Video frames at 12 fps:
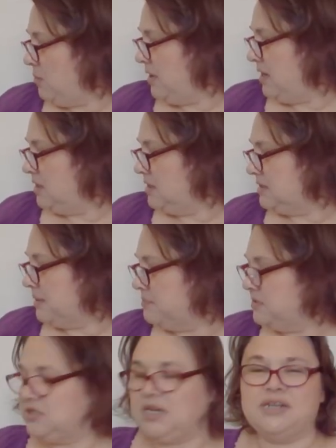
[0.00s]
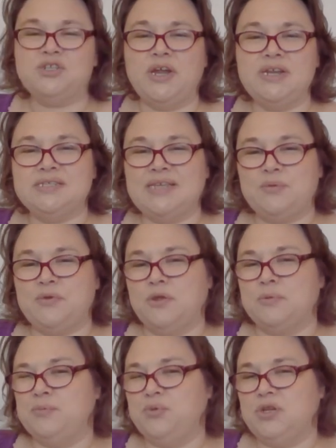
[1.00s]
one because I'm, I'm trying to decide whether I'm
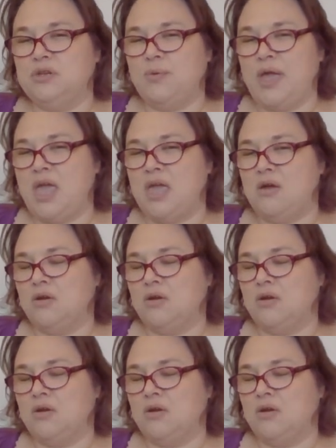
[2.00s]
going to put it away